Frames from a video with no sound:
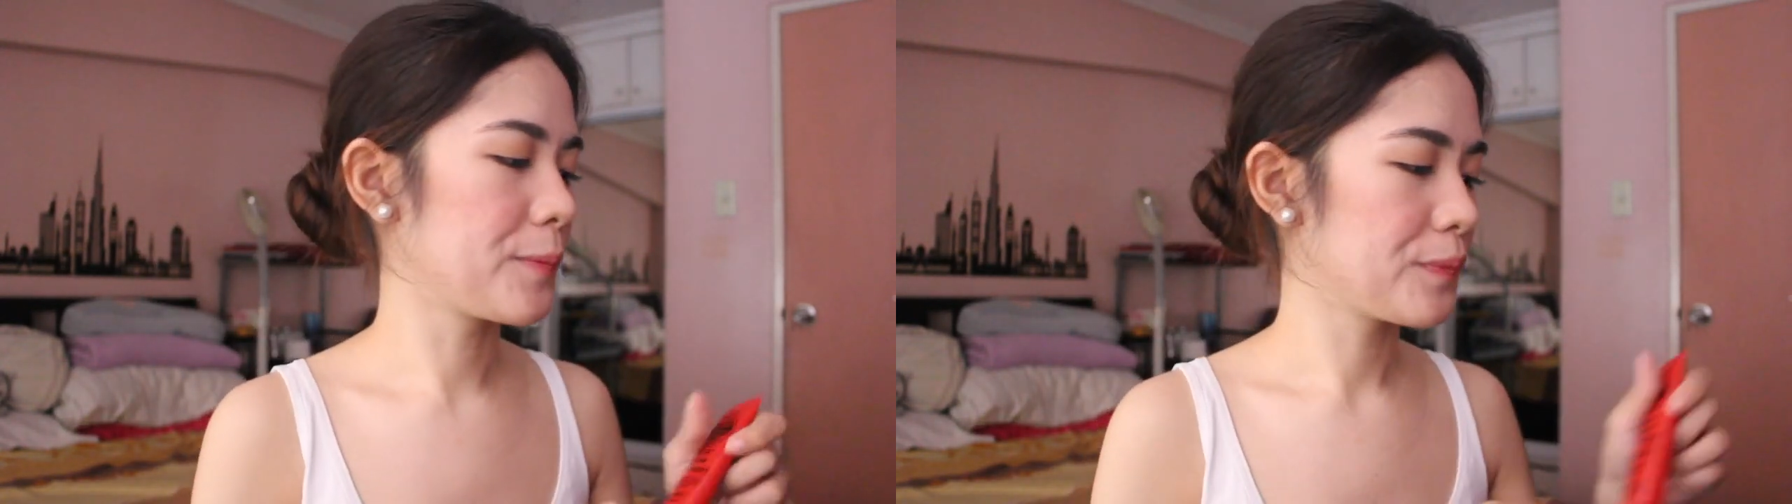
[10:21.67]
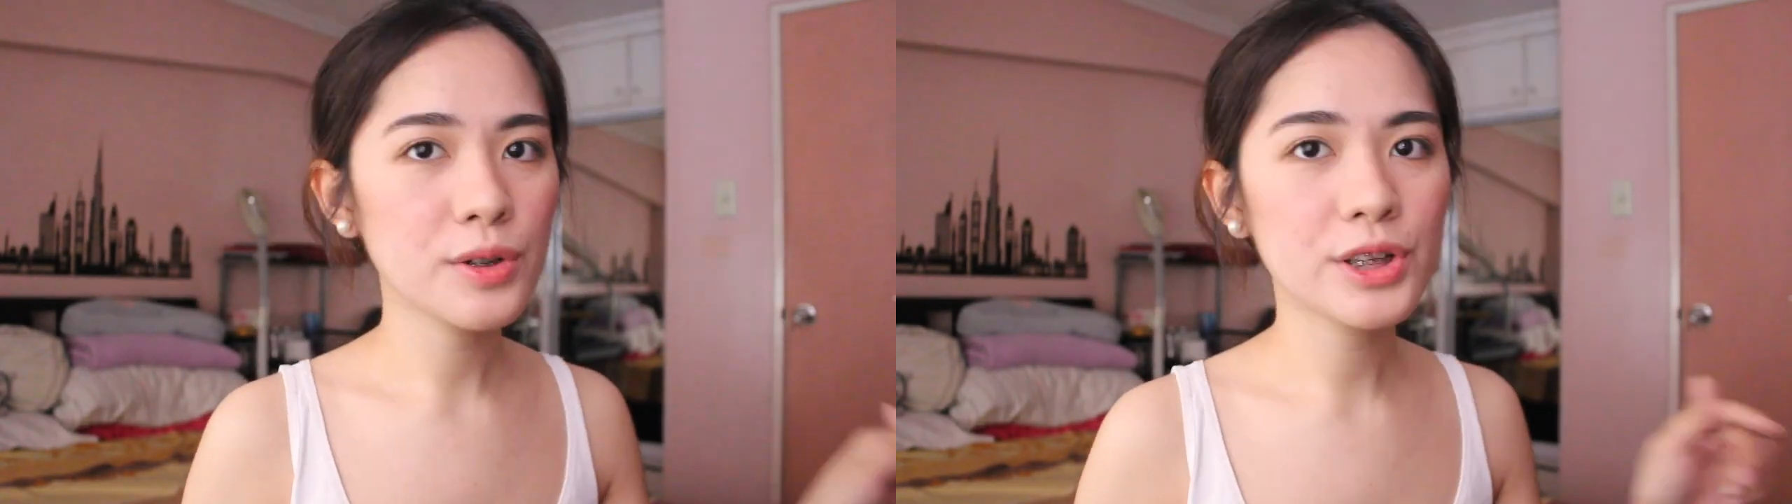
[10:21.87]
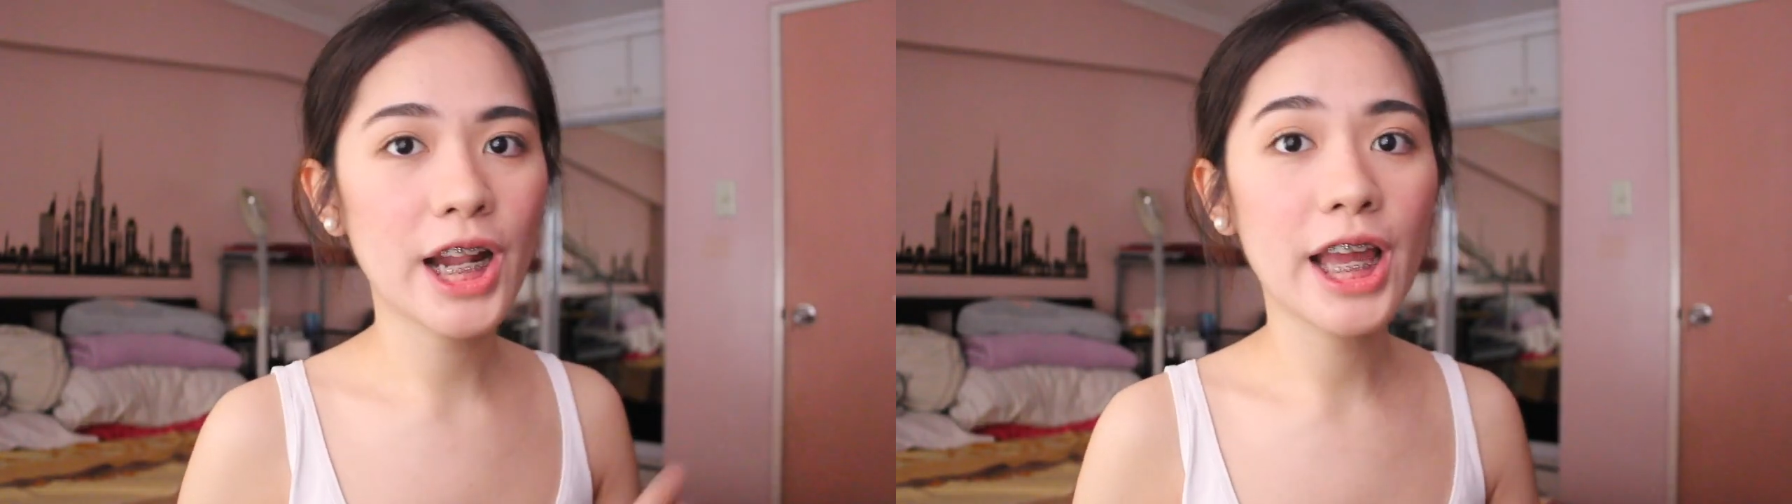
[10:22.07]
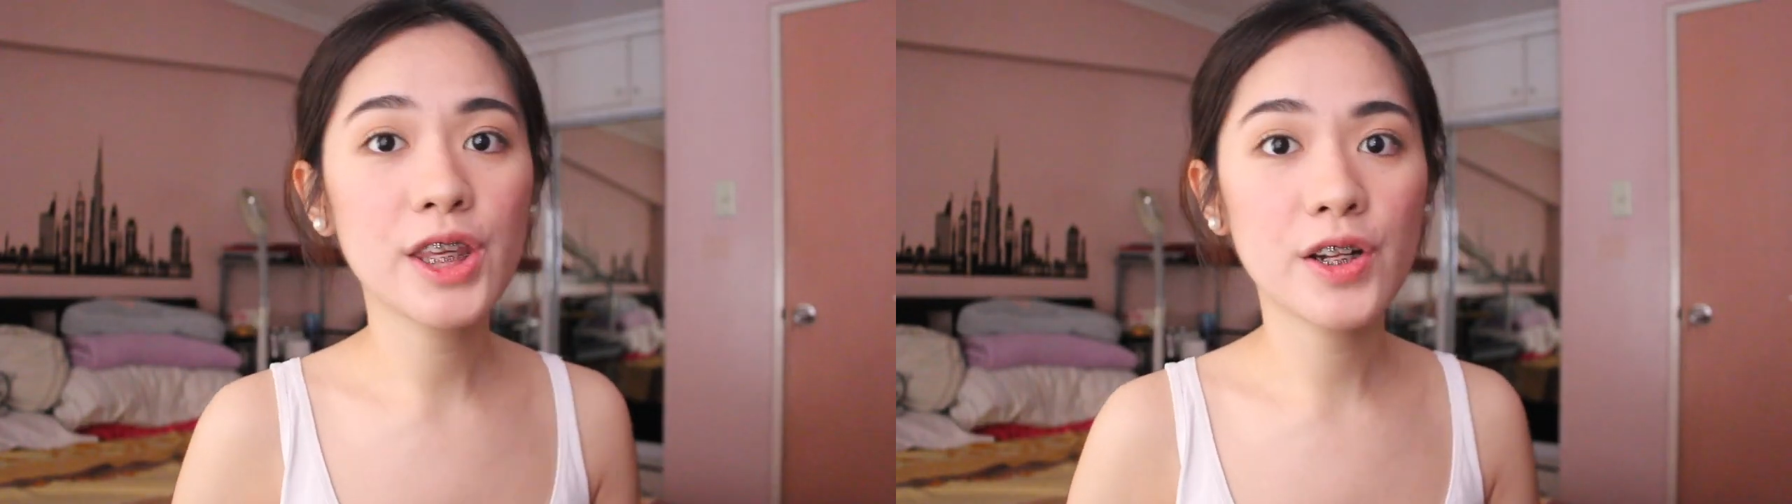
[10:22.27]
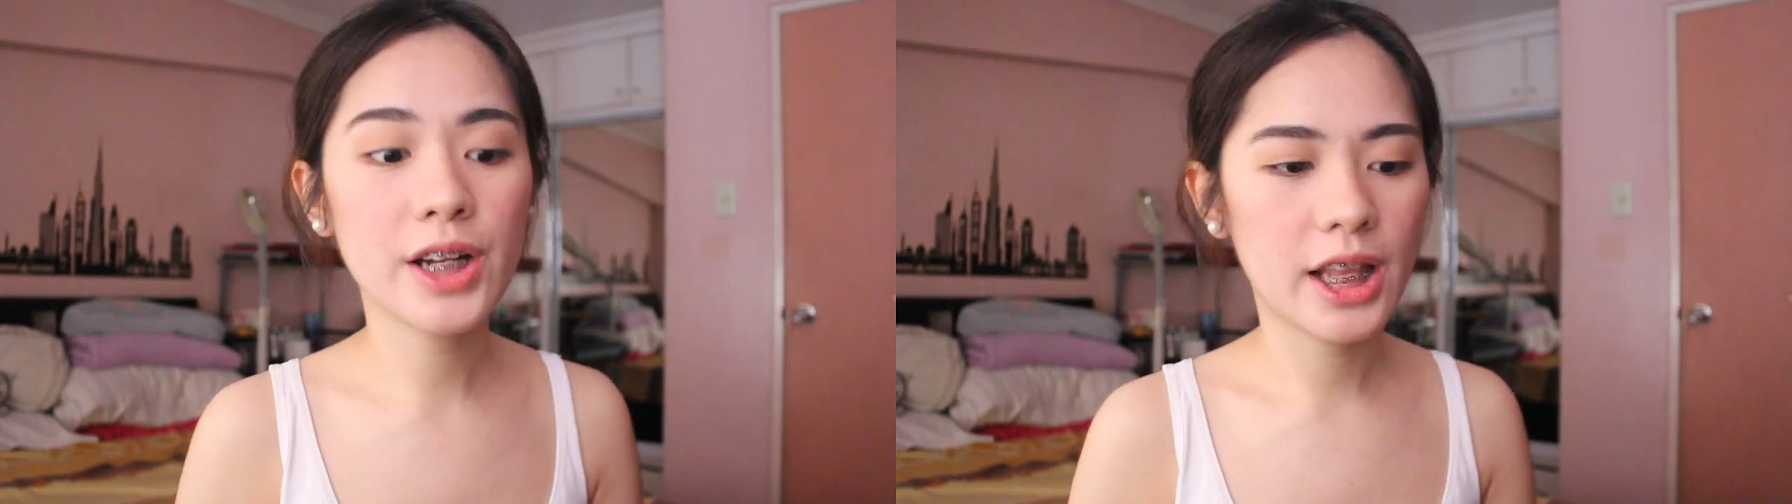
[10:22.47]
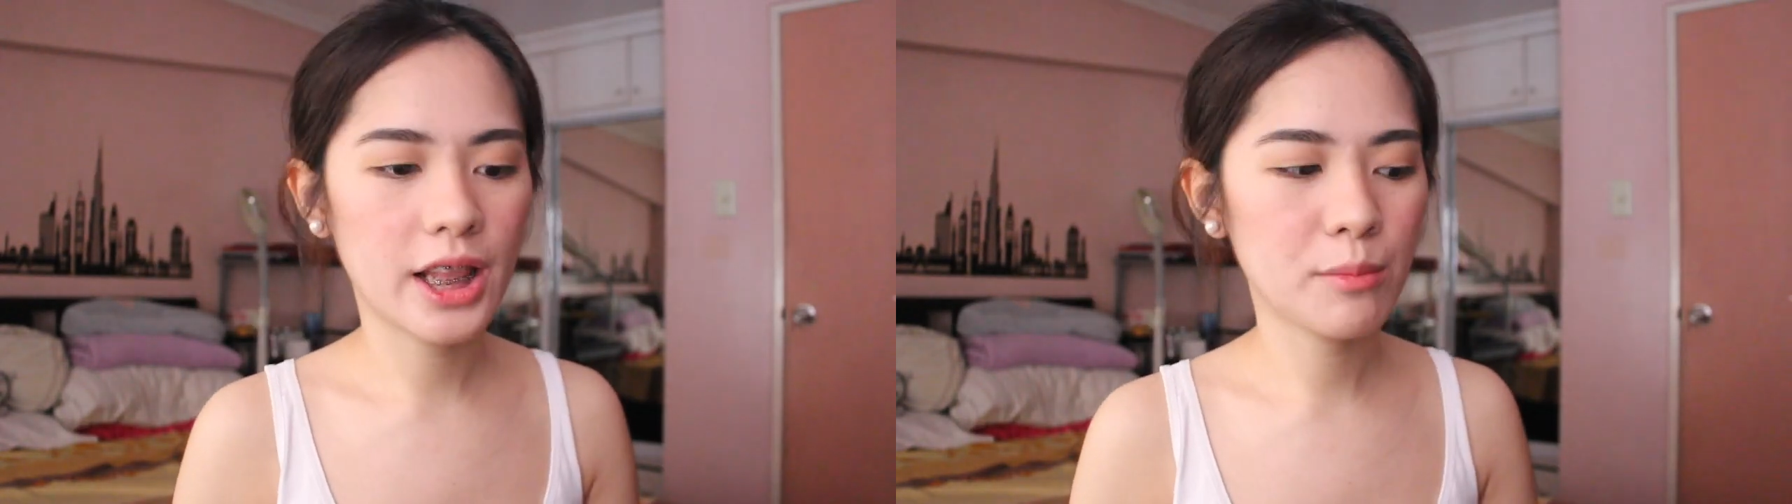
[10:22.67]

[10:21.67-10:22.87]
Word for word: So, try nyo rin.